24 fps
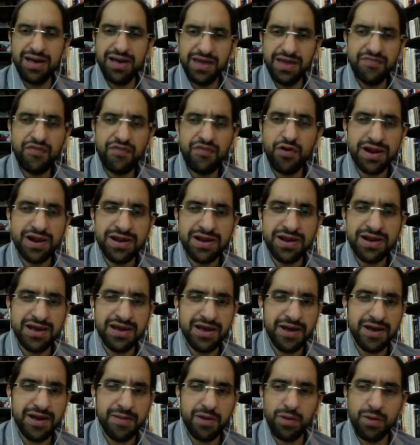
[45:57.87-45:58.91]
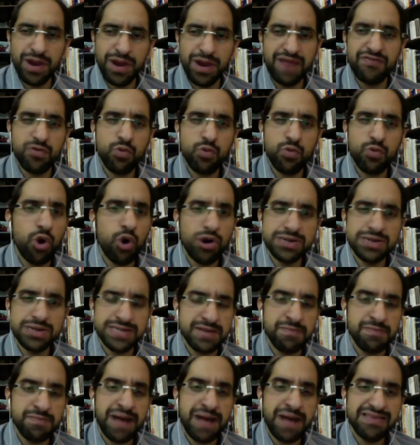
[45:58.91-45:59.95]
foreign whatever wars
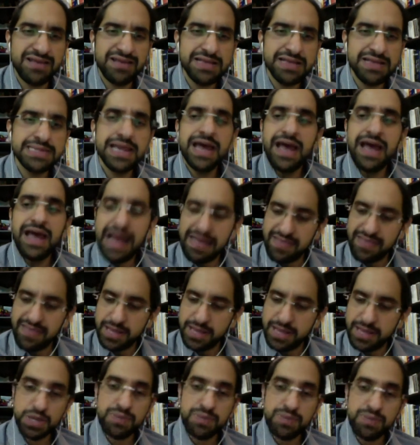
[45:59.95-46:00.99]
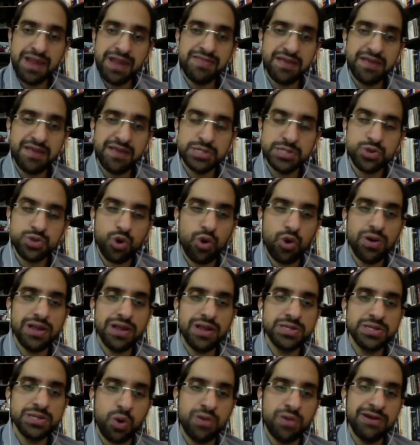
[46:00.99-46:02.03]
and battles, and the Egyptian military's role
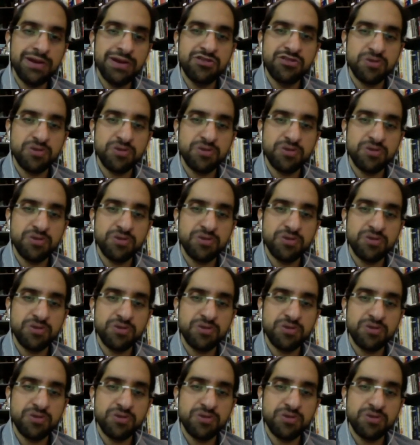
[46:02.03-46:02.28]
is only to